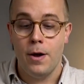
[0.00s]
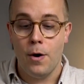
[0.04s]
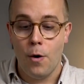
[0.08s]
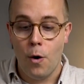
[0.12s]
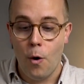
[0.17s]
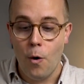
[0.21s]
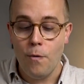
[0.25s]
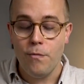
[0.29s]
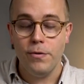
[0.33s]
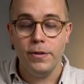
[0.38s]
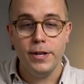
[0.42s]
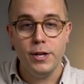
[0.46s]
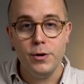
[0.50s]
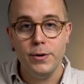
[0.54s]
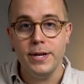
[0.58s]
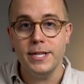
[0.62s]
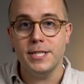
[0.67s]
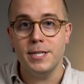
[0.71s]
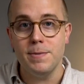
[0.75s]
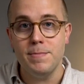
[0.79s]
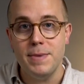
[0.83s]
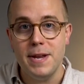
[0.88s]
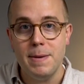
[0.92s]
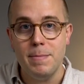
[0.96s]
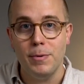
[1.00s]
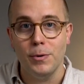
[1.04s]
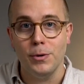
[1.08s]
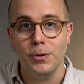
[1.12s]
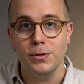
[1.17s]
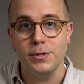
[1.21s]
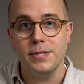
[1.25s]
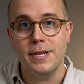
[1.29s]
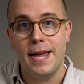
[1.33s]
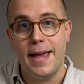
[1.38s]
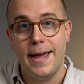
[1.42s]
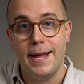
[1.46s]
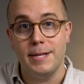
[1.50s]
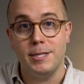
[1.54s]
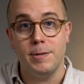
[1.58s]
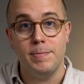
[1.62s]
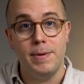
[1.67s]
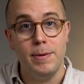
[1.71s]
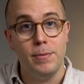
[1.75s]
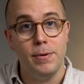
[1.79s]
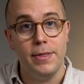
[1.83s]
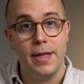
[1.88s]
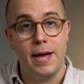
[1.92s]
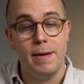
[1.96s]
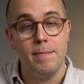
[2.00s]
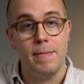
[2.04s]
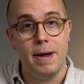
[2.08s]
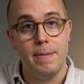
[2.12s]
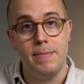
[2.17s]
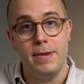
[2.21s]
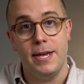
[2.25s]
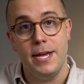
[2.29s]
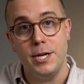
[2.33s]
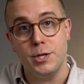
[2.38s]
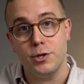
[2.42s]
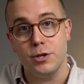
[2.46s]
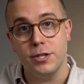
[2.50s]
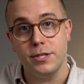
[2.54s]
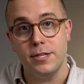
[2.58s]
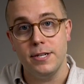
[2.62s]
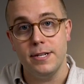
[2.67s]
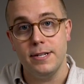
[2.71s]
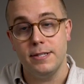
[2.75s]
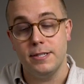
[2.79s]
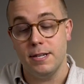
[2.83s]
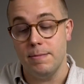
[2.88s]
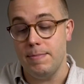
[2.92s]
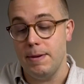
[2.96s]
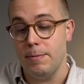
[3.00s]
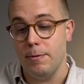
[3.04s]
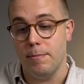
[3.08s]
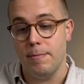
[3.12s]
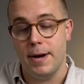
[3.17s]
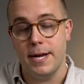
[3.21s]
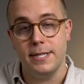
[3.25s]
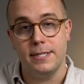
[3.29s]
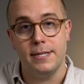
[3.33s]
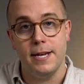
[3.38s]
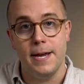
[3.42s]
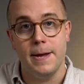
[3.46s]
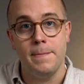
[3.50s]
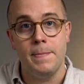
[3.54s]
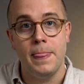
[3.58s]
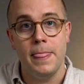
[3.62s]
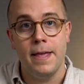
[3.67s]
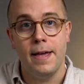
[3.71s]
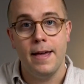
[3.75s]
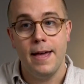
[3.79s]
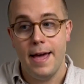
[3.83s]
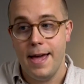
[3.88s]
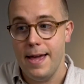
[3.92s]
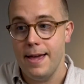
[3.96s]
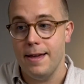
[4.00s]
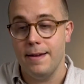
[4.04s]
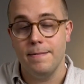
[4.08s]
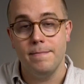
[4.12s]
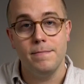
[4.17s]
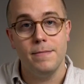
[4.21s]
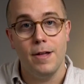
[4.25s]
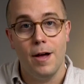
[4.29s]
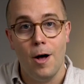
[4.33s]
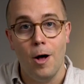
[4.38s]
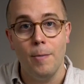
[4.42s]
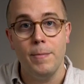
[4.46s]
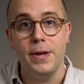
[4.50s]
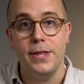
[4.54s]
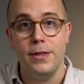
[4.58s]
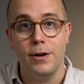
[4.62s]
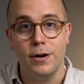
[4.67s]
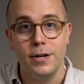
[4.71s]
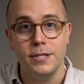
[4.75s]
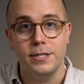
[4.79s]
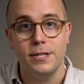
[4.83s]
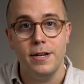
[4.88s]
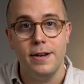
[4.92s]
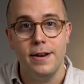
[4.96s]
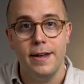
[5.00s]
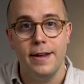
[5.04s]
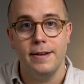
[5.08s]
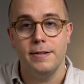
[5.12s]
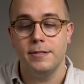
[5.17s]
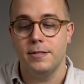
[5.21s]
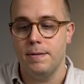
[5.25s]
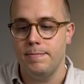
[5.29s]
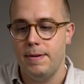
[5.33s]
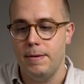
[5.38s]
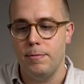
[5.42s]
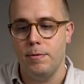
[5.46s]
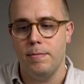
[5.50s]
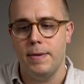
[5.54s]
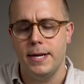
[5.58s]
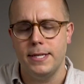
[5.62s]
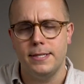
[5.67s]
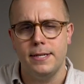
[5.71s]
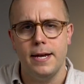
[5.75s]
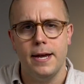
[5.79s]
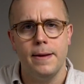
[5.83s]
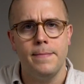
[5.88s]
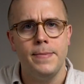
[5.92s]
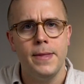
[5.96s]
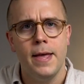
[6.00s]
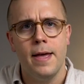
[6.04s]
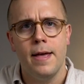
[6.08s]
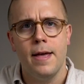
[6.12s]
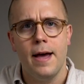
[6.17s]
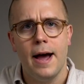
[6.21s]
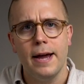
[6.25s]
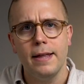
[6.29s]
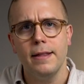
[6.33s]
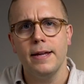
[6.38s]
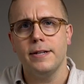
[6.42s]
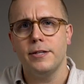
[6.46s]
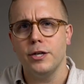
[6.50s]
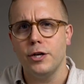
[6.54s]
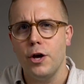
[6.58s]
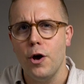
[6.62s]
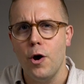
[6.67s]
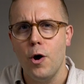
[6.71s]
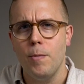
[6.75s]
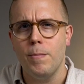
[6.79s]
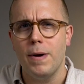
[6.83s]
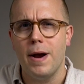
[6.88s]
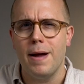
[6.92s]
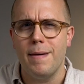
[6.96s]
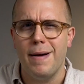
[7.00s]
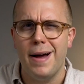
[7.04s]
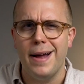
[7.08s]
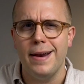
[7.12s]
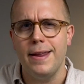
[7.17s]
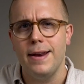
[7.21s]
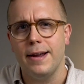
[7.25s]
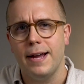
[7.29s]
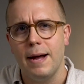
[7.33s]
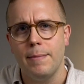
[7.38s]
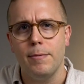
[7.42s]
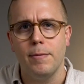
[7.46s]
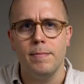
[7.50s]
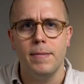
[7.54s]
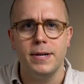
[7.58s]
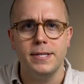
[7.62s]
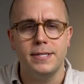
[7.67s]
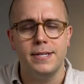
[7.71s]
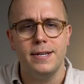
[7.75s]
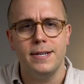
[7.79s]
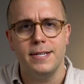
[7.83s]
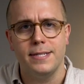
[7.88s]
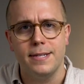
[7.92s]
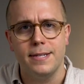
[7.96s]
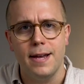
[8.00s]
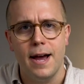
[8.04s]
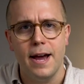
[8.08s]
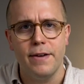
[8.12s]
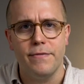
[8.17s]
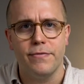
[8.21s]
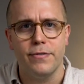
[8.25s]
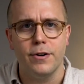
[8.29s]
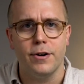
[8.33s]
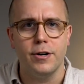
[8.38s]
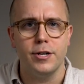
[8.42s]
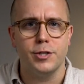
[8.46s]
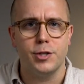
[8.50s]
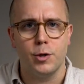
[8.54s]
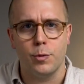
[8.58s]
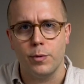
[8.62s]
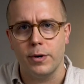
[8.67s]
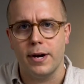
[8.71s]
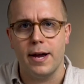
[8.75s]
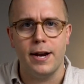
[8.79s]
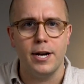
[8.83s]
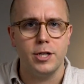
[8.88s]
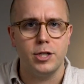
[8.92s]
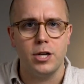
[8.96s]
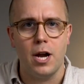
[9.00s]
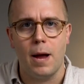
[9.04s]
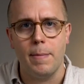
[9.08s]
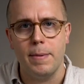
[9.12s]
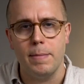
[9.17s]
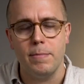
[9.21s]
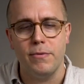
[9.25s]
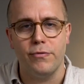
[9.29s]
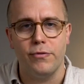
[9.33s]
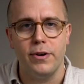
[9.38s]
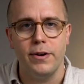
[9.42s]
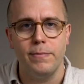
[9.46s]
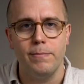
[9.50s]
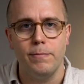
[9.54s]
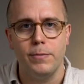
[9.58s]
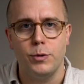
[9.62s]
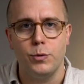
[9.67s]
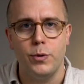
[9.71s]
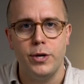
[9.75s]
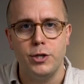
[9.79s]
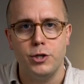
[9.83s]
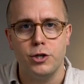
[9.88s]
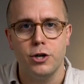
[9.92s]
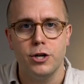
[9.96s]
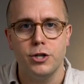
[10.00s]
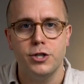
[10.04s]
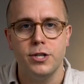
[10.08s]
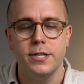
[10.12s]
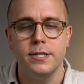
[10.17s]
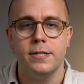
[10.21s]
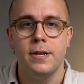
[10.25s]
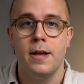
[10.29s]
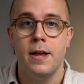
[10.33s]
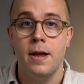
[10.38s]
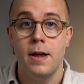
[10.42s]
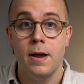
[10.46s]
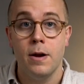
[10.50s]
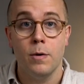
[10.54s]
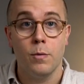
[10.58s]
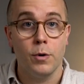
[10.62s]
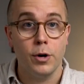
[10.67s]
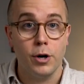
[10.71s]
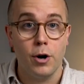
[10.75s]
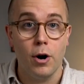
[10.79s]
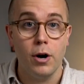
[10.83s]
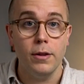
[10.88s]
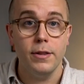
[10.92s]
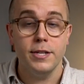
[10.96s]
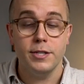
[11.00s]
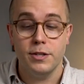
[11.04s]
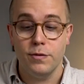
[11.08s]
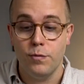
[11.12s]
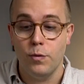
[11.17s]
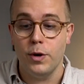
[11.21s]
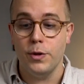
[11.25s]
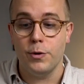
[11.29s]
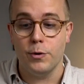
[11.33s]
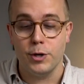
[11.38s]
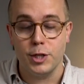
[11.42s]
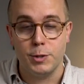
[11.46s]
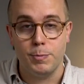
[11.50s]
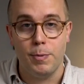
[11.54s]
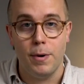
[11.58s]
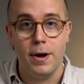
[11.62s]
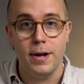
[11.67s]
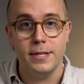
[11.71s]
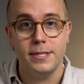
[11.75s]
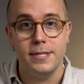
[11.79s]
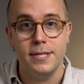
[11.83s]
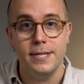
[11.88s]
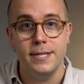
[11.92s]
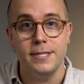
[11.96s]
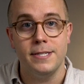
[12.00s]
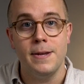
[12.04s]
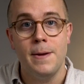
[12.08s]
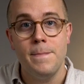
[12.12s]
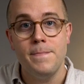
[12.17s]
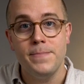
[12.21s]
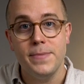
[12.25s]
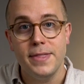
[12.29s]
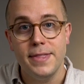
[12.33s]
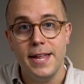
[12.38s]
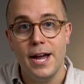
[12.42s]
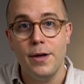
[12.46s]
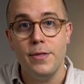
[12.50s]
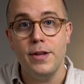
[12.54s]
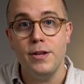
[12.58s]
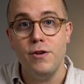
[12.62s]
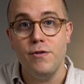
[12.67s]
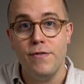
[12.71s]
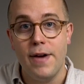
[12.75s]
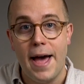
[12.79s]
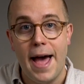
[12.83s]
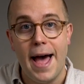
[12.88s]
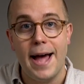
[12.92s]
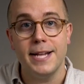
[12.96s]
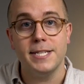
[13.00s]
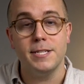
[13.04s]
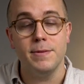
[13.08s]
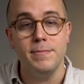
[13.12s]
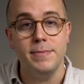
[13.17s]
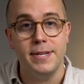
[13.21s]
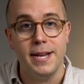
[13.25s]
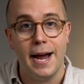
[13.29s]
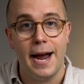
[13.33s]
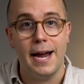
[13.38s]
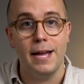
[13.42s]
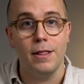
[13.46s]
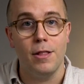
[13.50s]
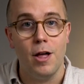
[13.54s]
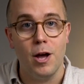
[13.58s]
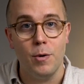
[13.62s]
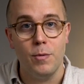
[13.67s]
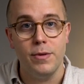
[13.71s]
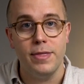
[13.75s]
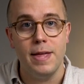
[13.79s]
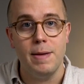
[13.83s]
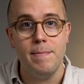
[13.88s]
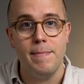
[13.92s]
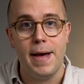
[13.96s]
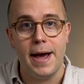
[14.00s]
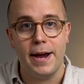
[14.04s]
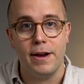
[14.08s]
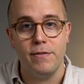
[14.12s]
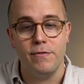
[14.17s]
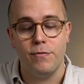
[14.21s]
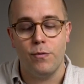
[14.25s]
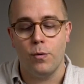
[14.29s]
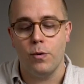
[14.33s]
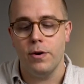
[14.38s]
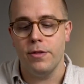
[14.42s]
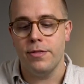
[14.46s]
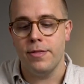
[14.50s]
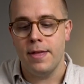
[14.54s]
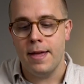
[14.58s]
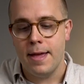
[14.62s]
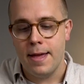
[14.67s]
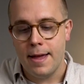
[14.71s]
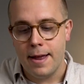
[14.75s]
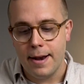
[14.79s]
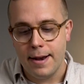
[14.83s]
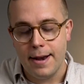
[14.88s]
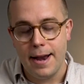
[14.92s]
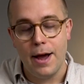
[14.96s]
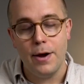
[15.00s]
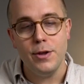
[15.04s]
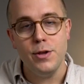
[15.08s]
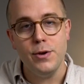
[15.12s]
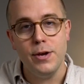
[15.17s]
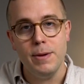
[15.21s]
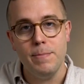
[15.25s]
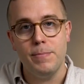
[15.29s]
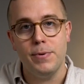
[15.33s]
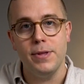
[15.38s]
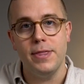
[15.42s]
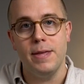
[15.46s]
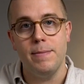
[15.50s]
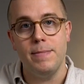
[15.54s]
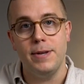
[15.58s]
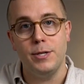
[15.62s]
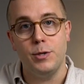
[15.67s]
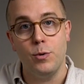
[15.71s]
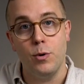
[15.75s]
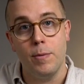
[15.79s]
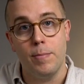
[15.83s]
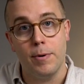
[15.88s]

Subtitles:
Hopefully you get some nibbles and some people that might be interested. Some people might say, hey, I'll be there on Sunday. Some people might say, I'd like to go, but I need a couple months to decide first, or we're kind of shopping between churches. Regardless of what the response is, now that you've had some dialogue with them back and forth, now you can put them into a